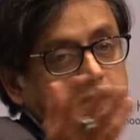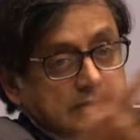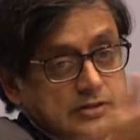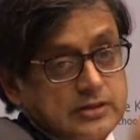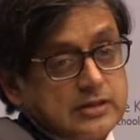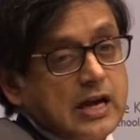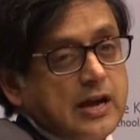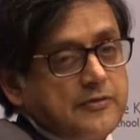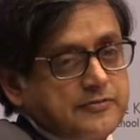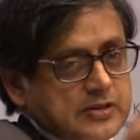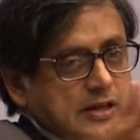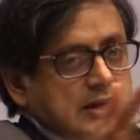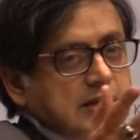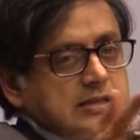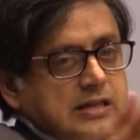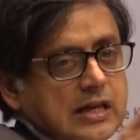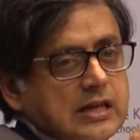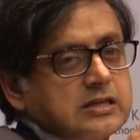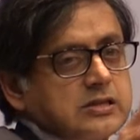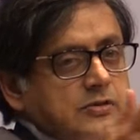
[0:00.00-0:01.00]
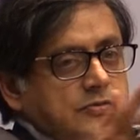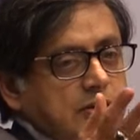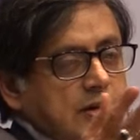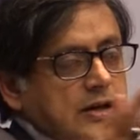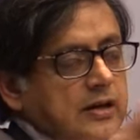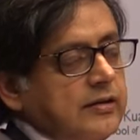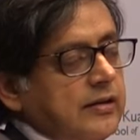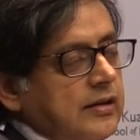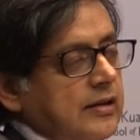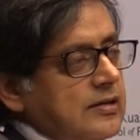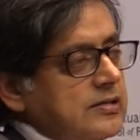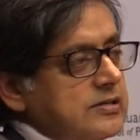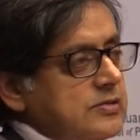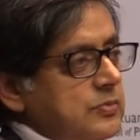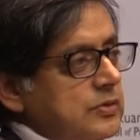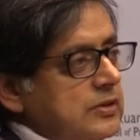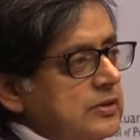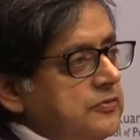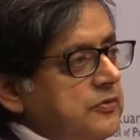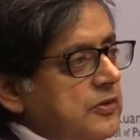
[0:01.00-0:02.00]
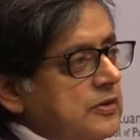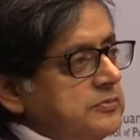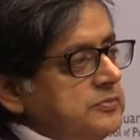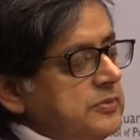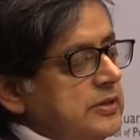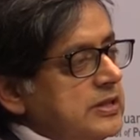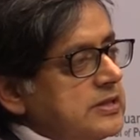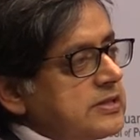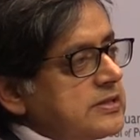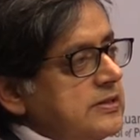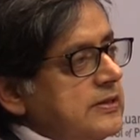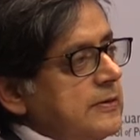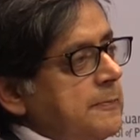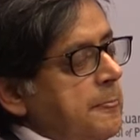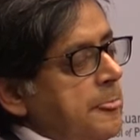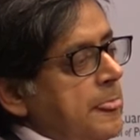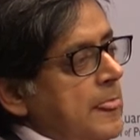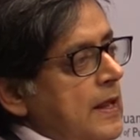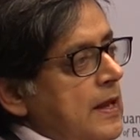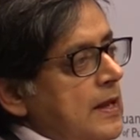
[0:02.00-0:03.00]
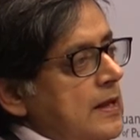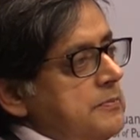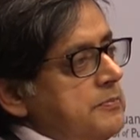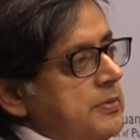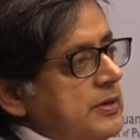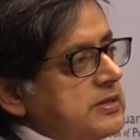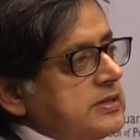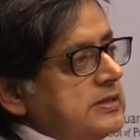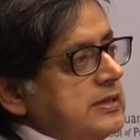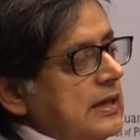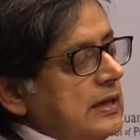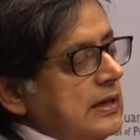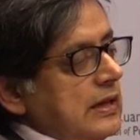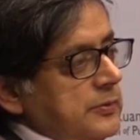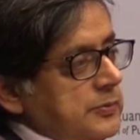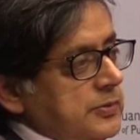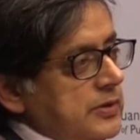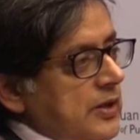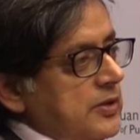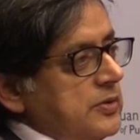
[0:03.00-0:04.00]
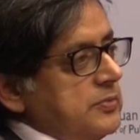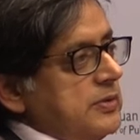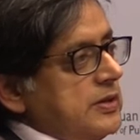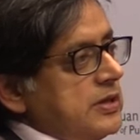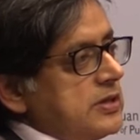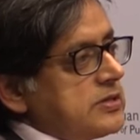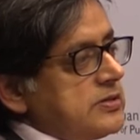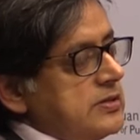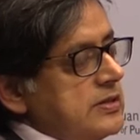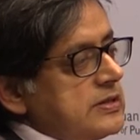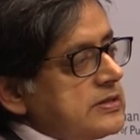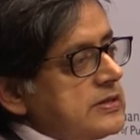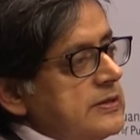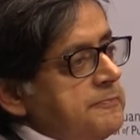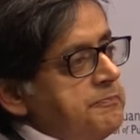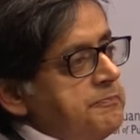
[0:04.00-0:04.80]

this is after extensive hearings with the foreign ministry personnel and with other ministries.